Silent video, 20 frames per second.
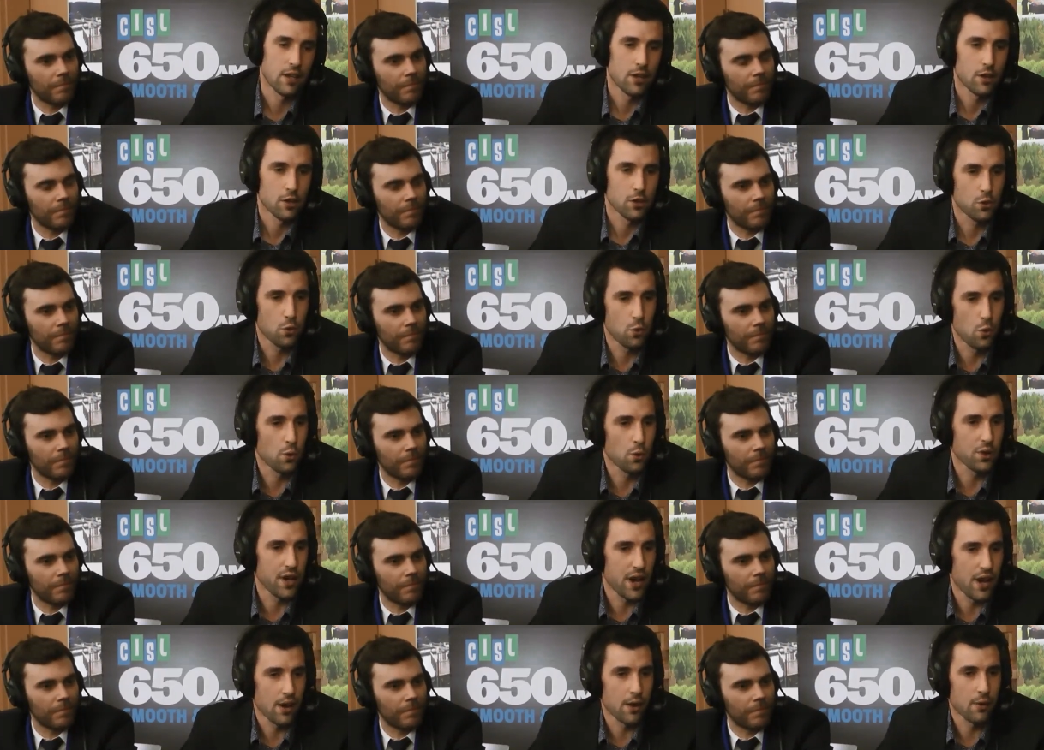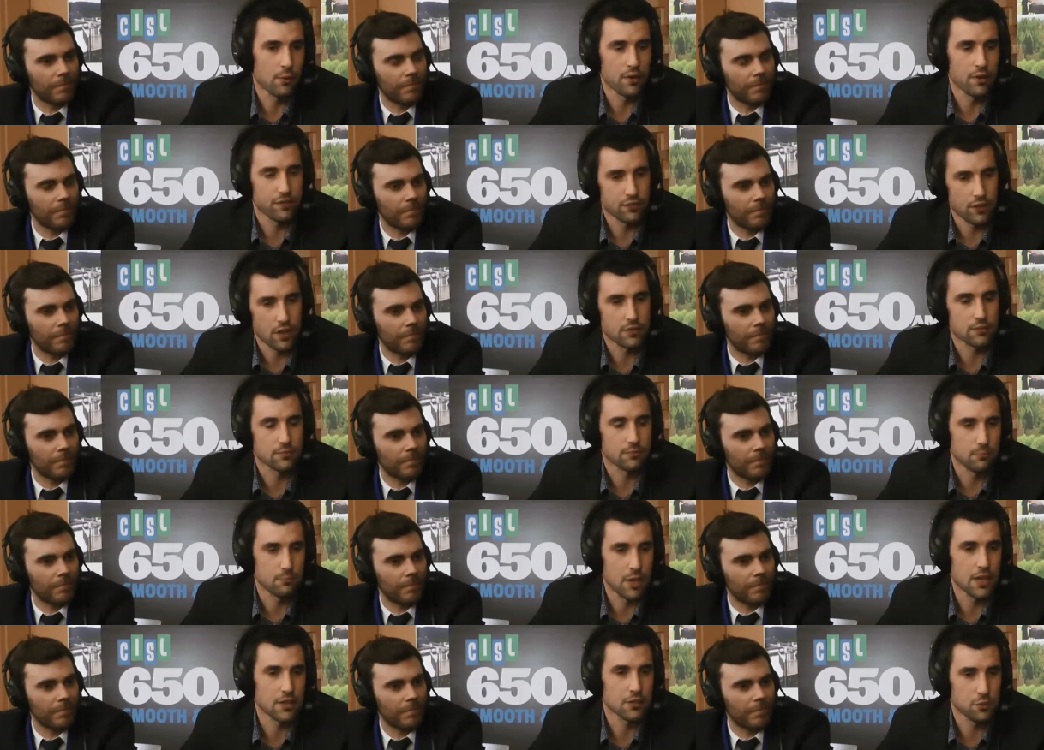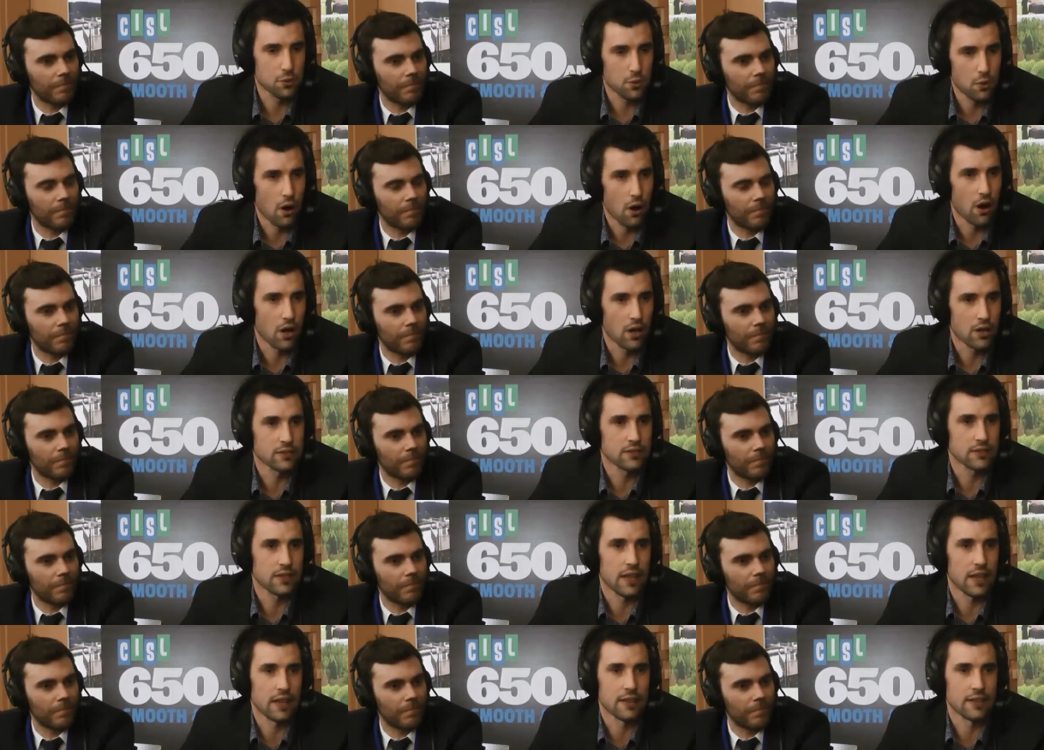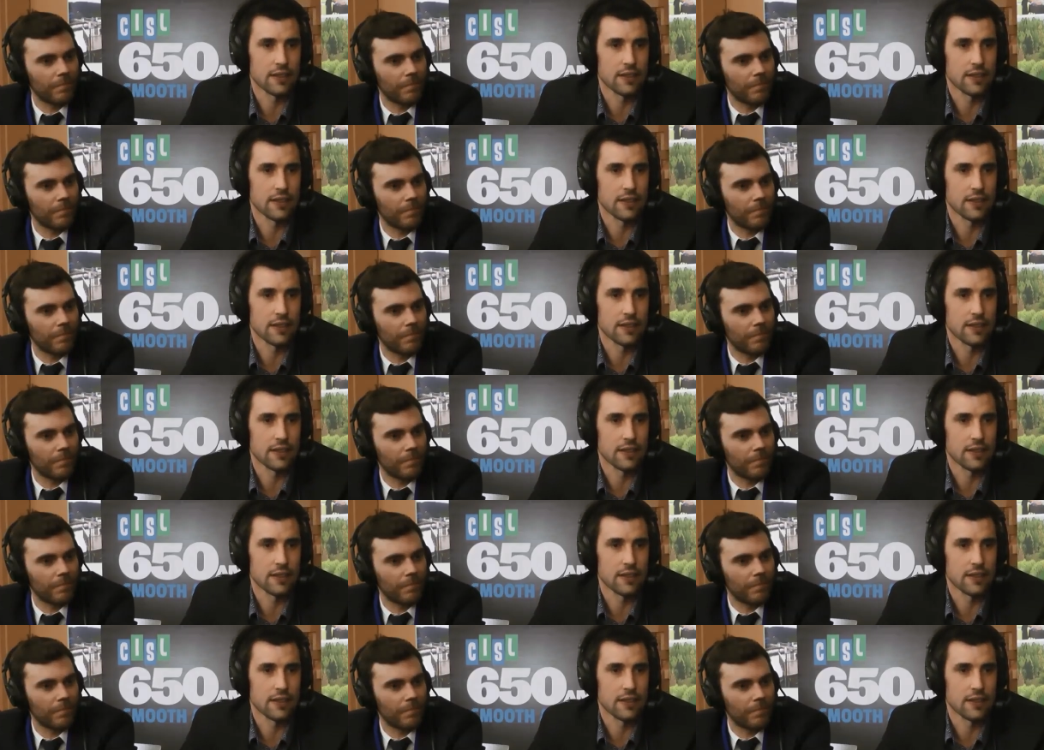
Speaker 1: cool year with not being too hot, and